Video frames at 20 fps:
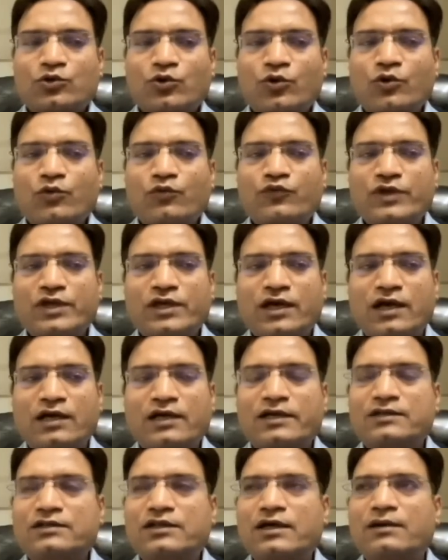So we
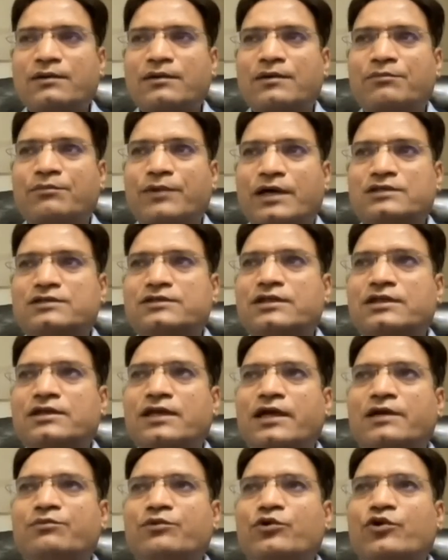call it the uh, master
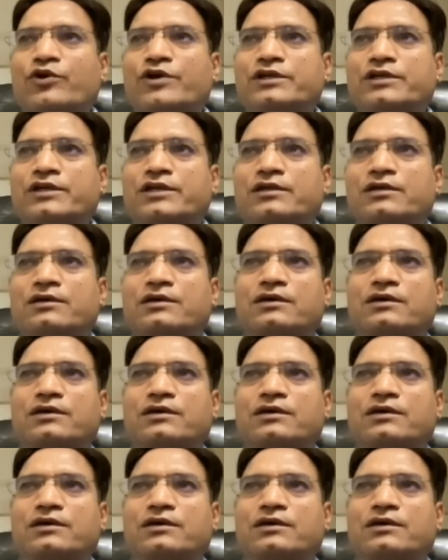gland because it,